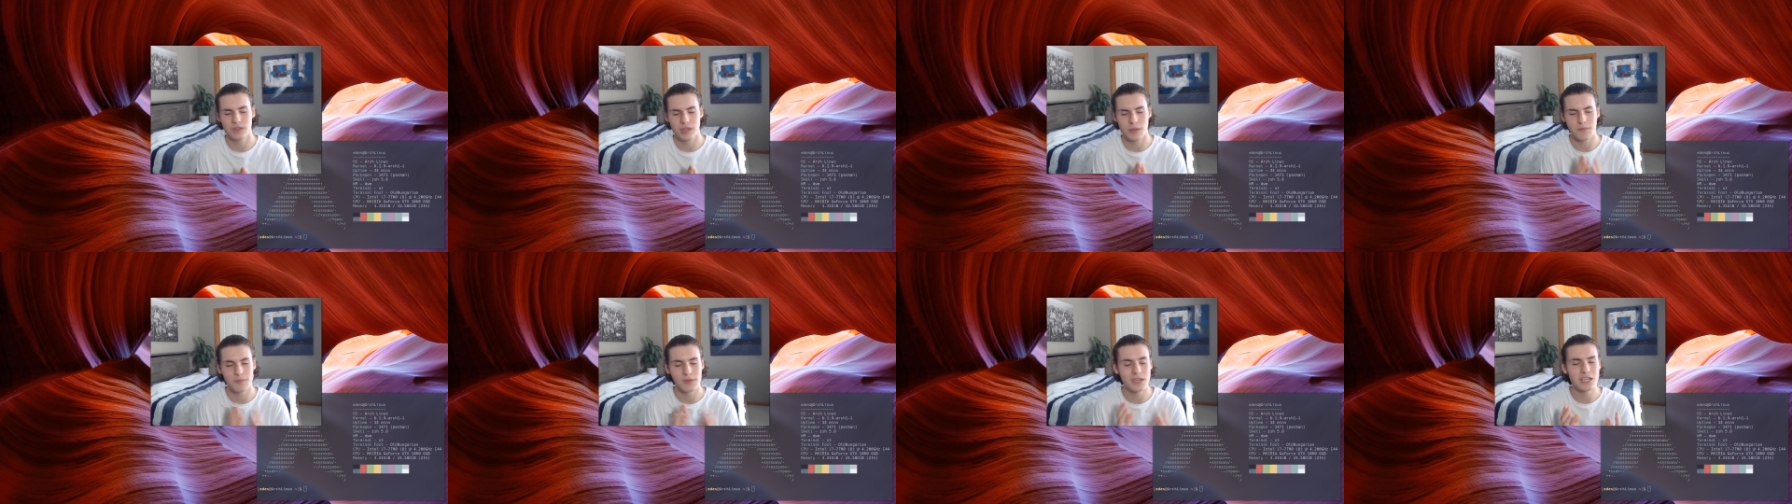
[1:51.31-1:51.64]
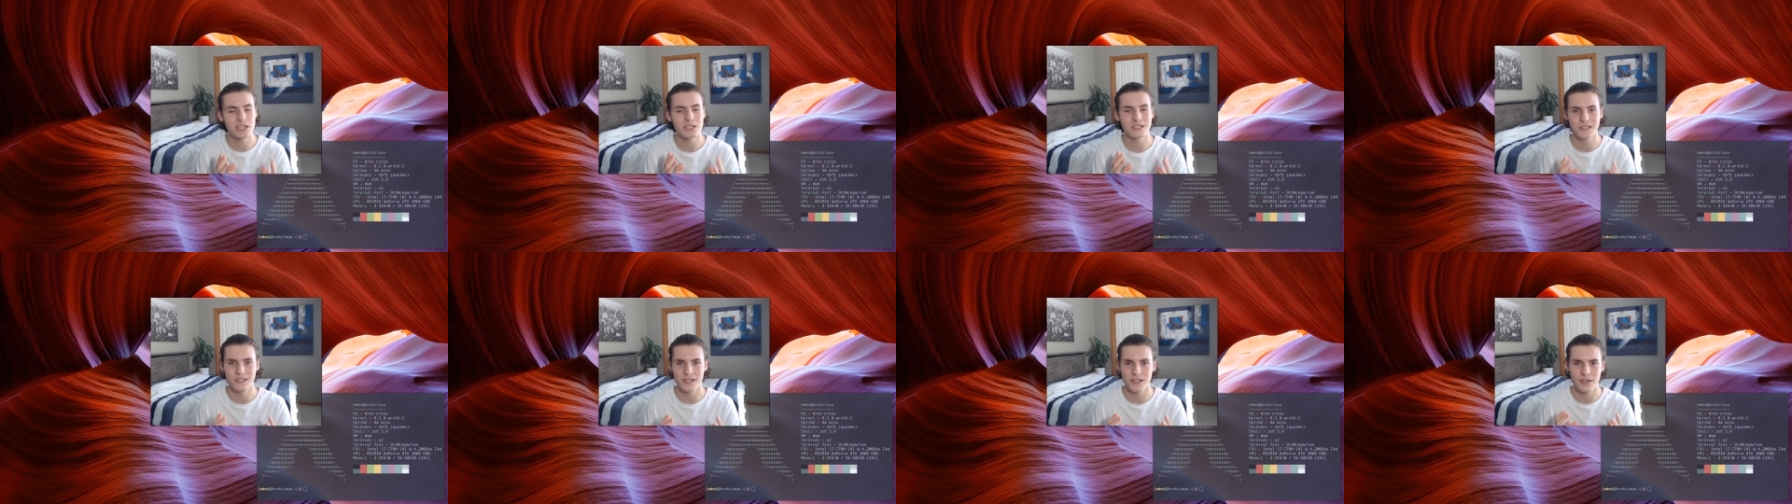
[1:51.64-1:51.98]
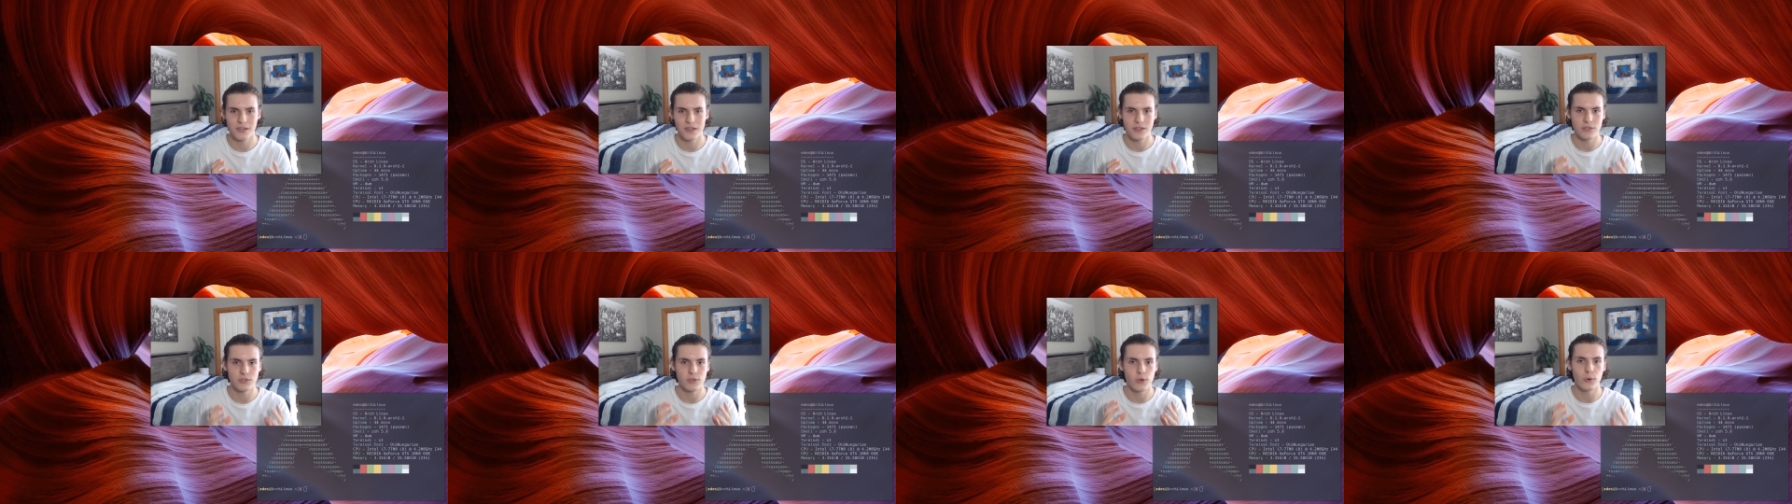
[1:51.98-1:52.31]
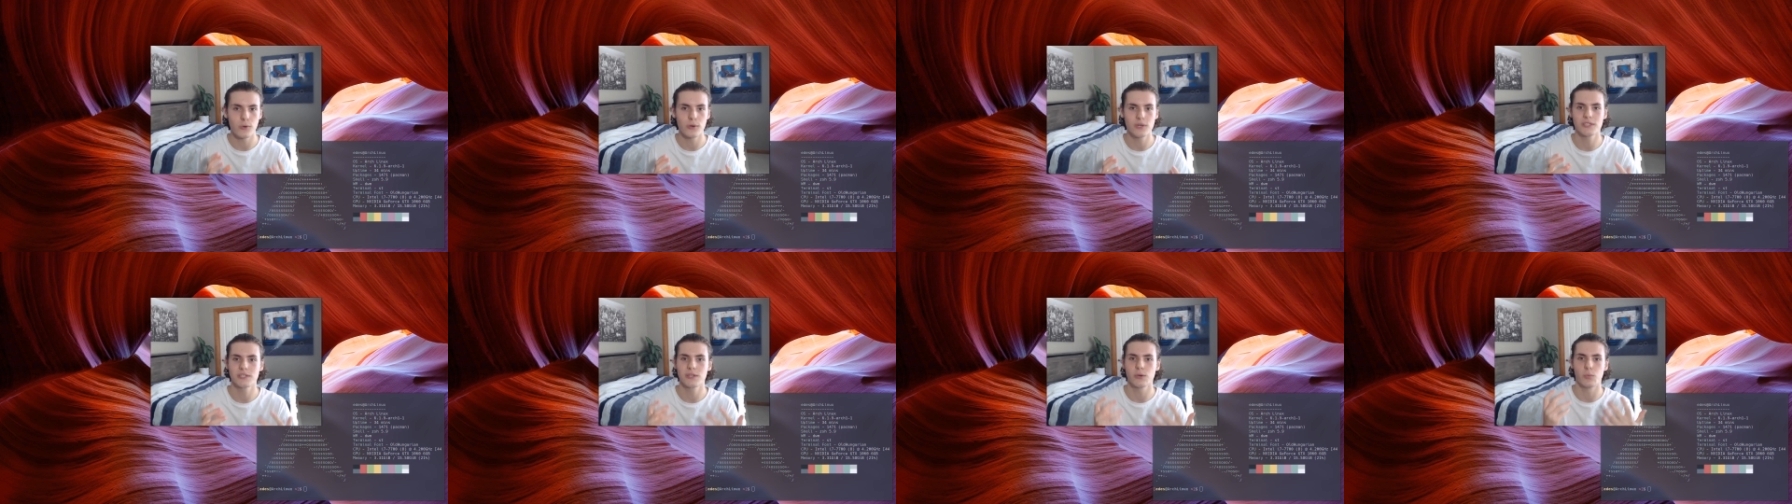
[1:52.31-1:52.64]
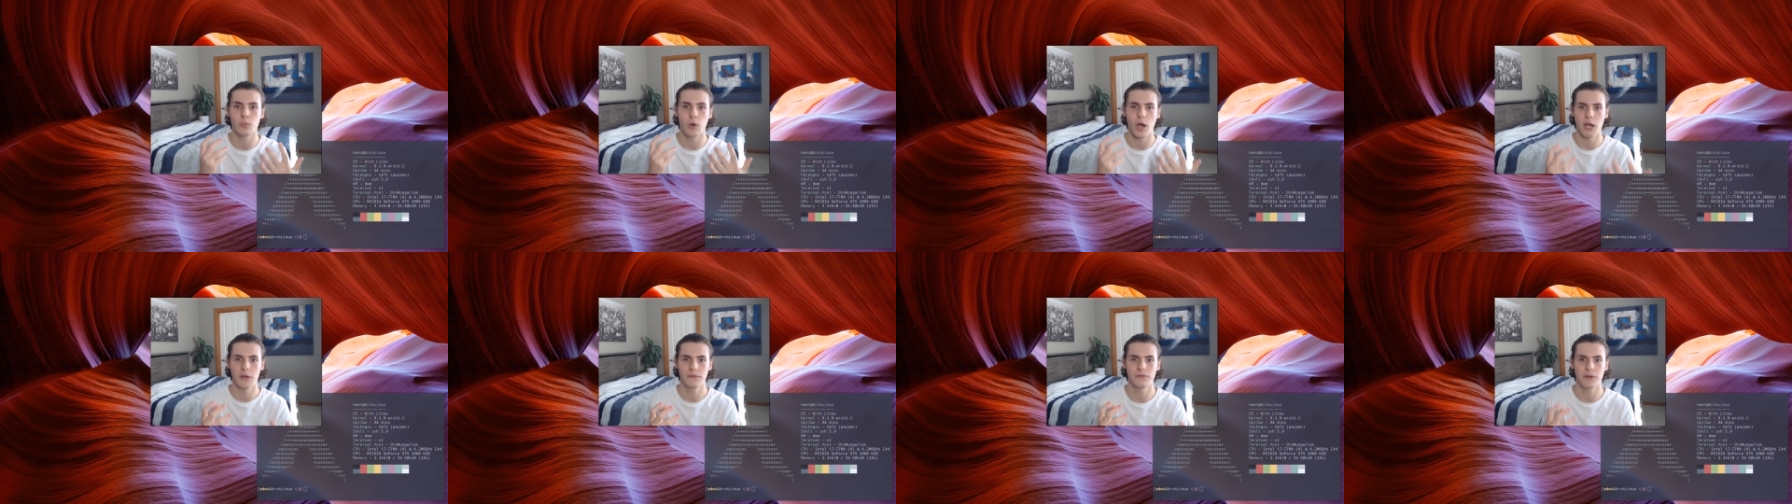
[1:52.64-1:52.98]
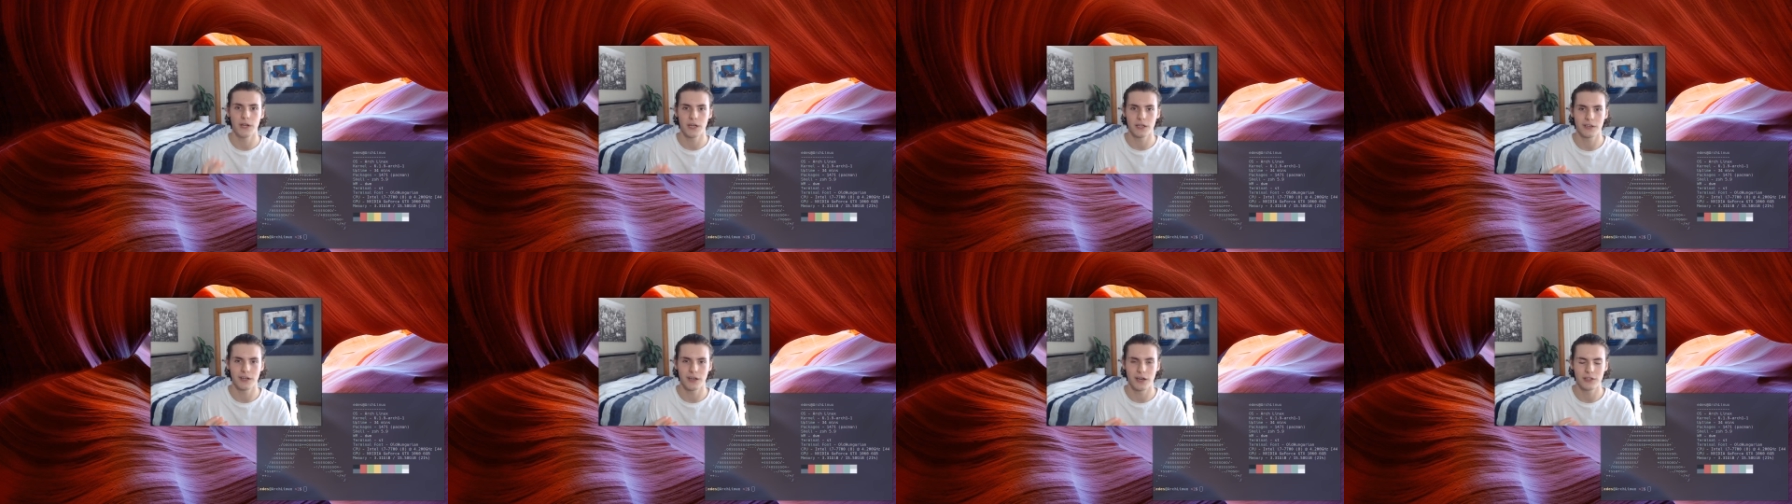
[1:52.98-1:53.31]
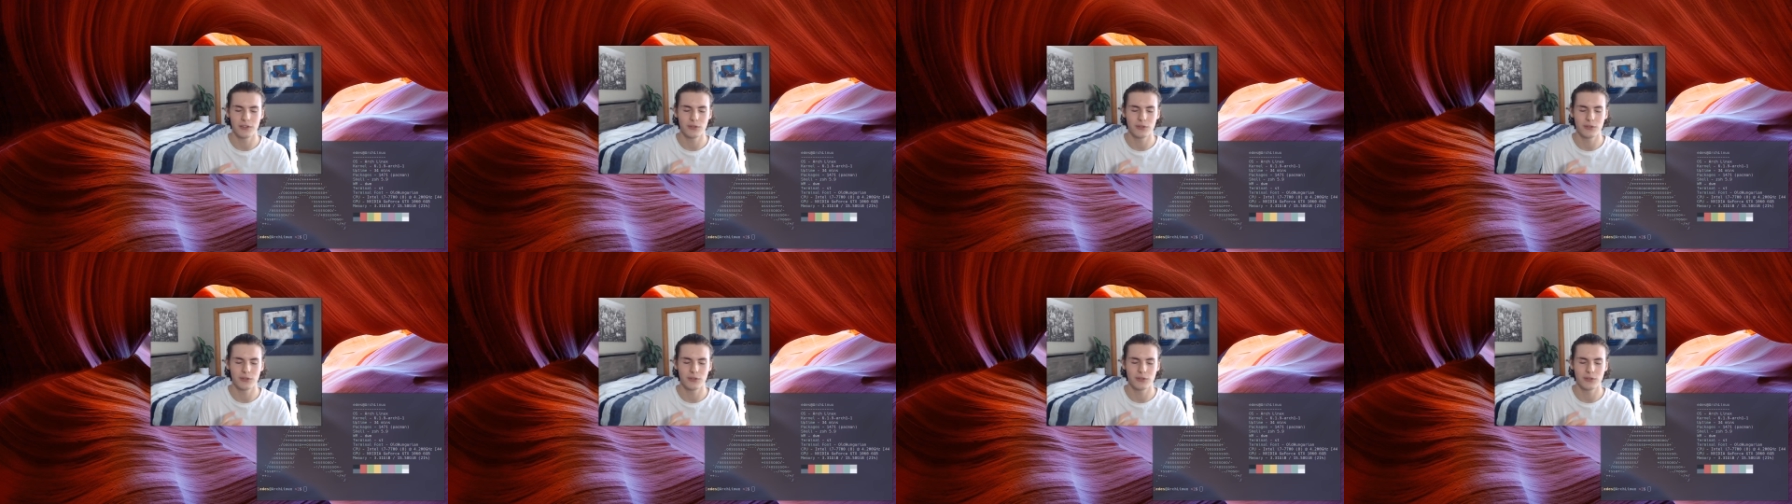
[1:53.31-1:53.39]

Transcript: biggest thing is always the Wi-Fi card.